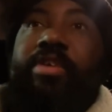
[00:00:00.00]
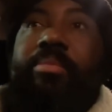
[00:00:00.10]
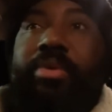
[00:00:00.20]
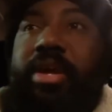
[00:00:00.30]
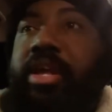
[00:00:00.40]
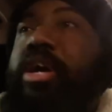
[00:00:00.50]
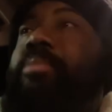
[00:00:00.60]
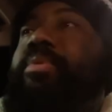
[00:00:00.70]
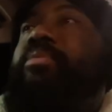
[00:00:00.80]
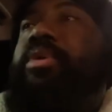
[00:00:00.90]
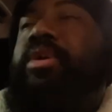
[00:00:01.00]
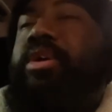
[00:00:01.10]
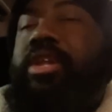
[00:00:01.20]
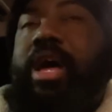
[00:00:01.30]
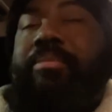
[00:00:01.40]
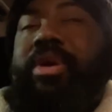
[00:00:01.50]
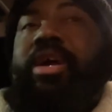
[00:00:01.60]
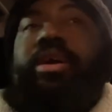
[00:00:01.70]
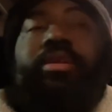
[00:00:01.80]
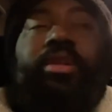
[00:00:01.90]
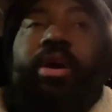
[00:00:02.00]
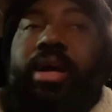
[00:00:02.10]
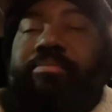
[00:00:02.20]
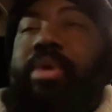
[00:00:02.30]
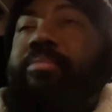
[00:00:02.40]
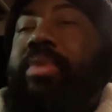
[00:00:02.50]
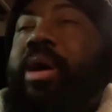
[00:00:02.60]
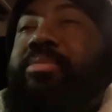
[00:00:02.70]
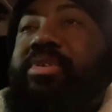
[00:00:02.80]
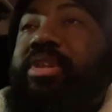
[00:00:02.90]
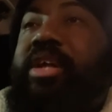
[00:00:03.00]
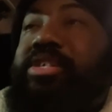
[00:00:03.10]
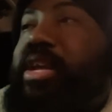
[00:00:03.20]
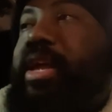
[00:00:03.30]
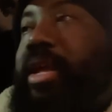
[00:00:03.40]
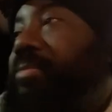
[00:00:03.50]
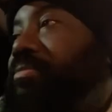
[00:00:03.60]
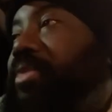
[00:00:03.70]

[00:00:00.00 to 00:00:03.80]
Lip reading: I'm getting up and I'm like, man, look, my mom's a lunch lady.